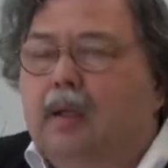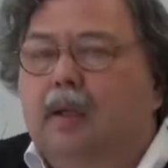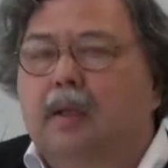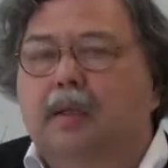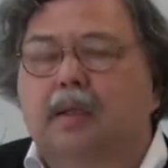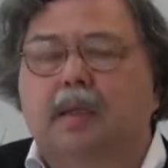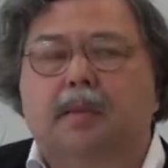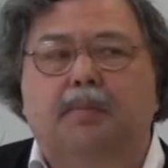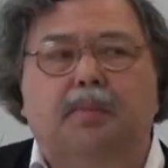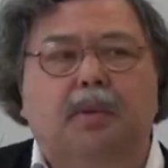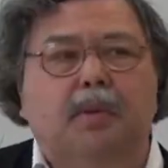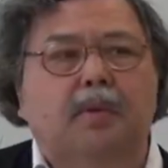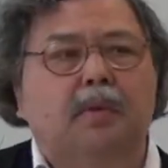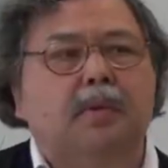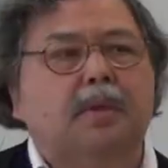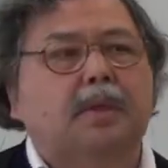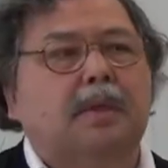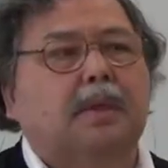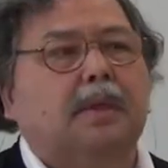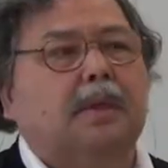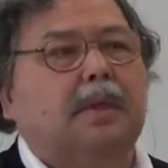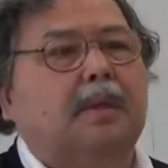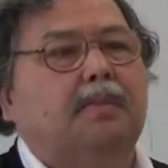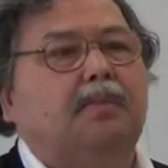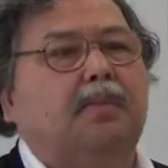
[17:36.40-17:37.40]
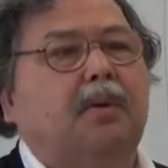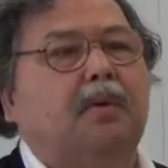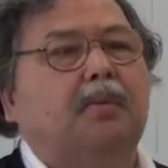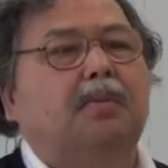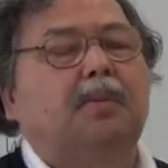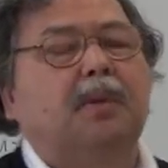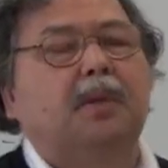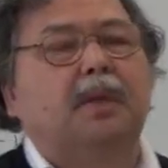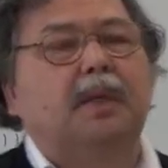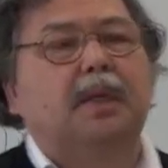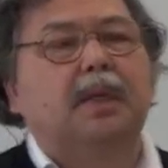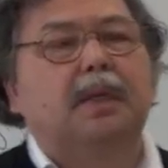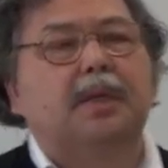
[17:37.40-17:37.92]
Suppose the
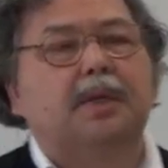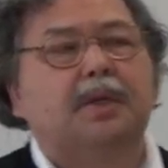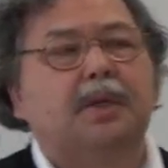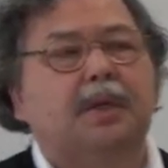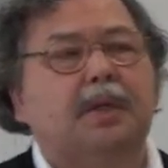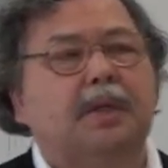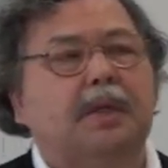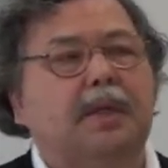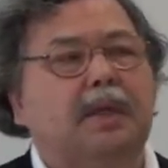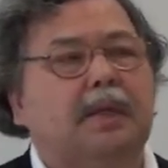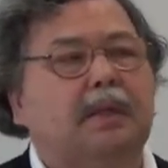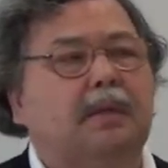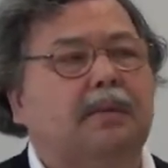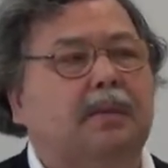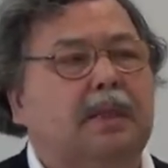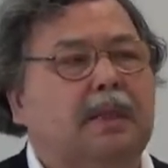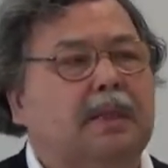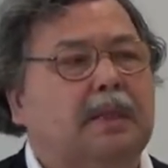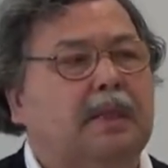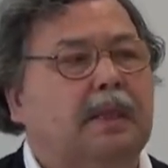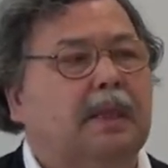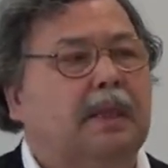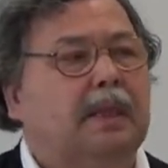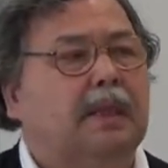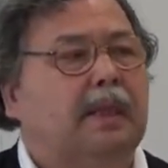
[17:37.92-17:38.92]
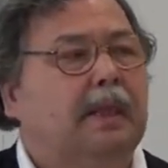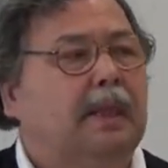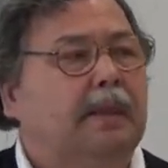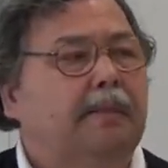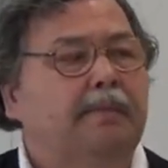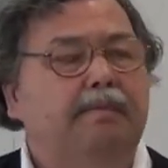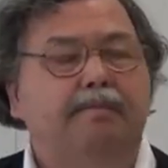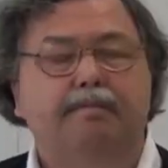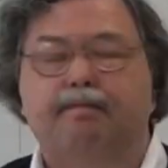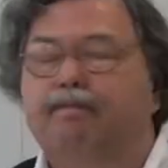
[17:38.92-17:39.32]
population that we study,